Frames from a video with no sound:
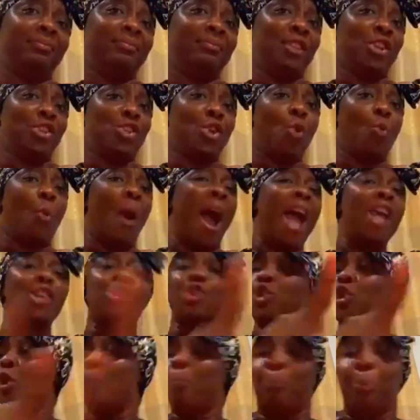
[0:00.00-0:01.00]
So why
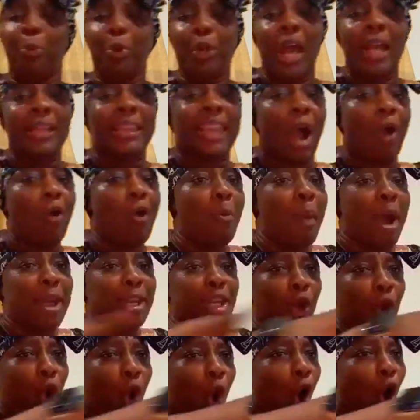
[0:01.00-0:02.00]
do you bullet that woman
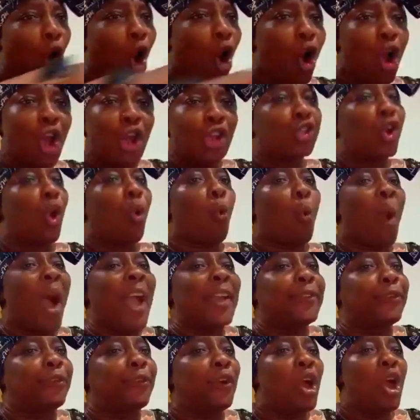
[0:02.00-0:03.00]
you call your
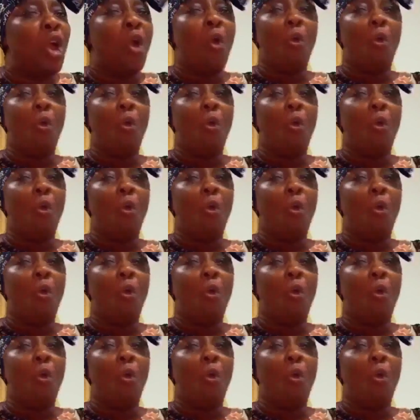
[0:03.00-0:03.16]
wife?